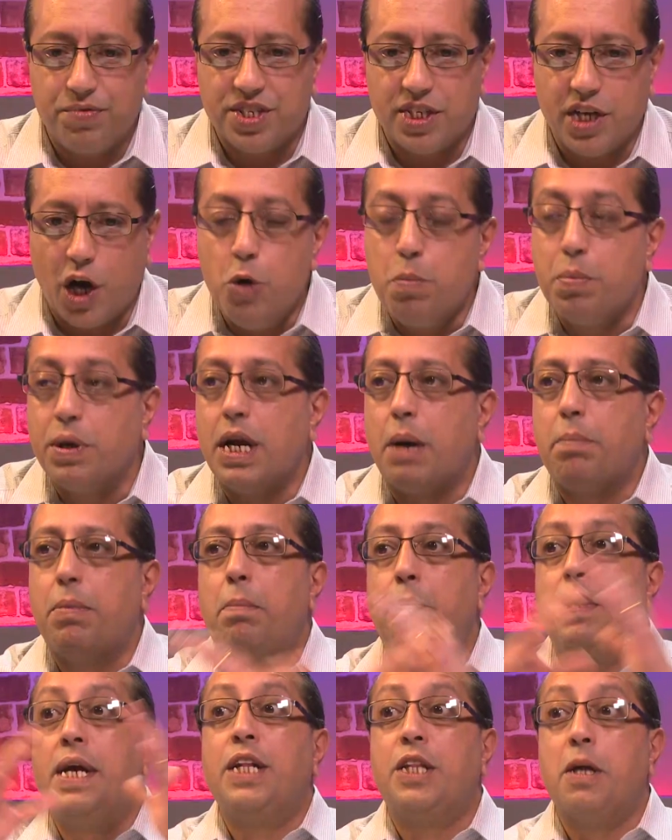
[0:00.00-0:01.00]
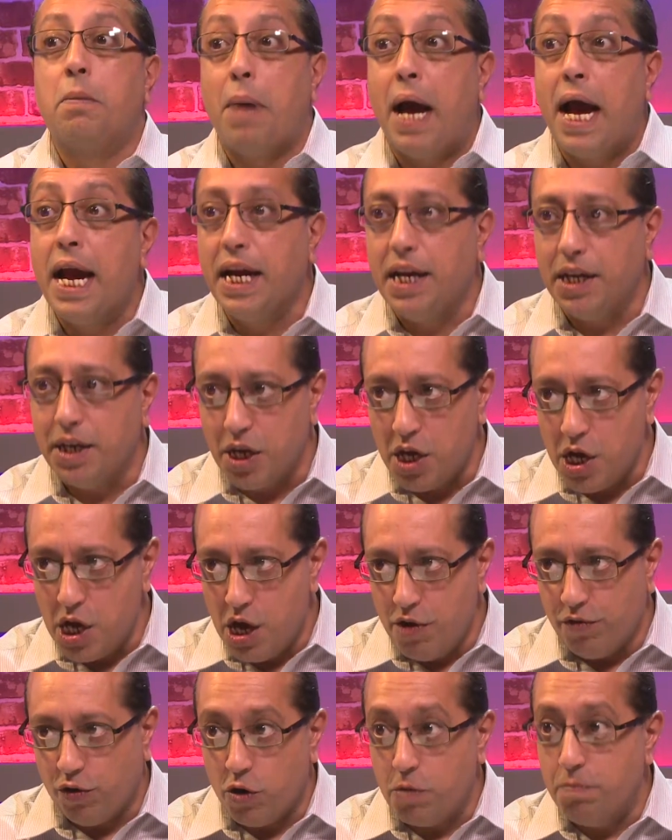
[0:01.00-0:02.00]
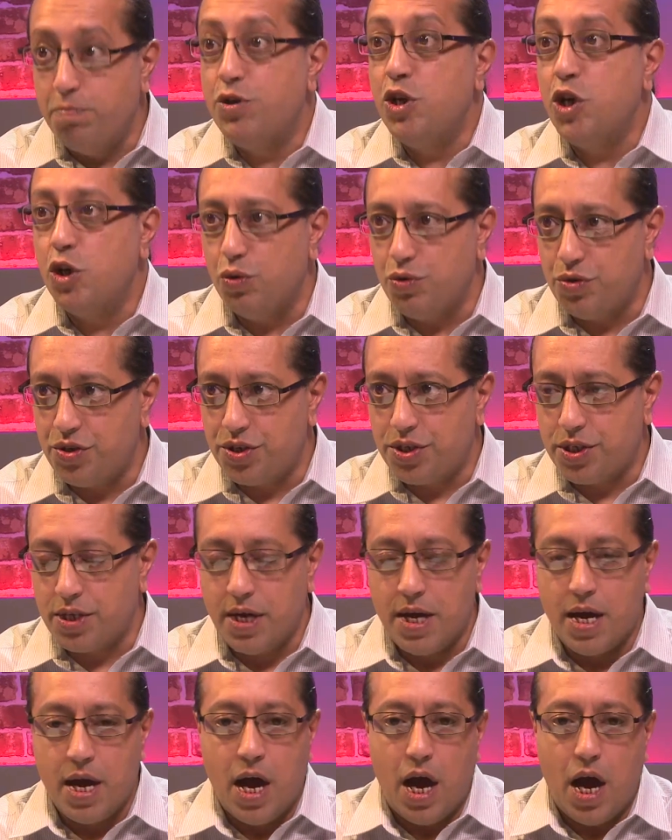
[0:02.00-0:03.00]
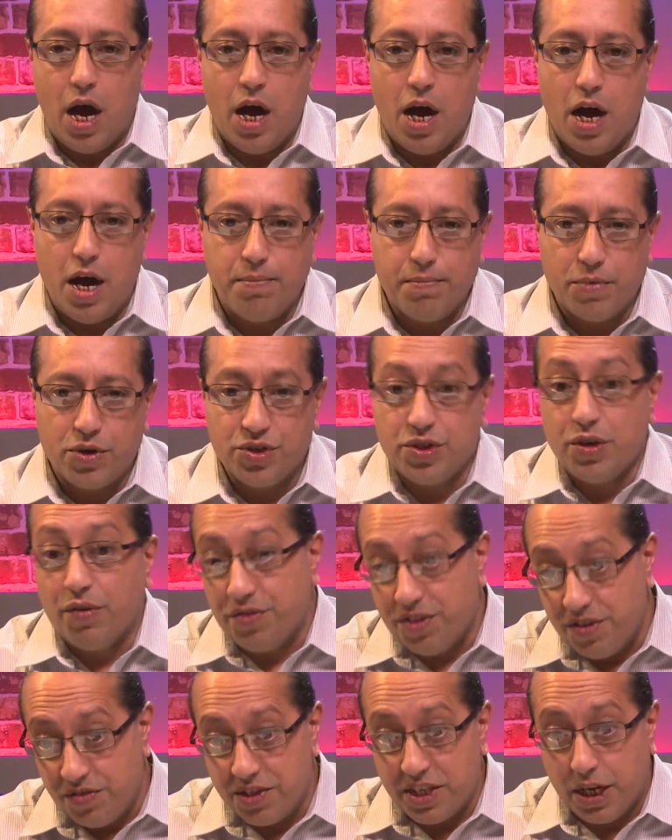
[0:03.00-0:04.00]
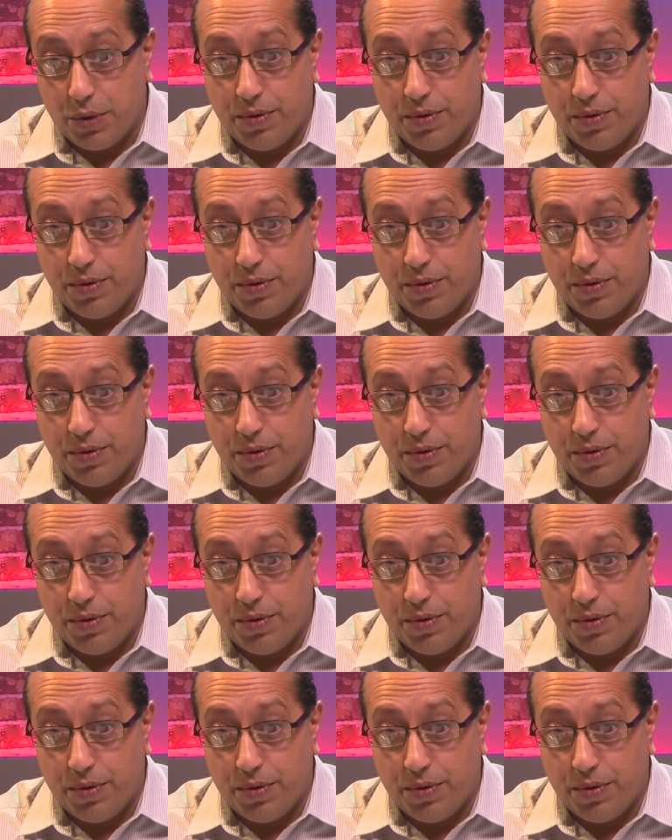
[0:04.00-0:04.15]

obviously opened up a big domain for abuse. Because obviously if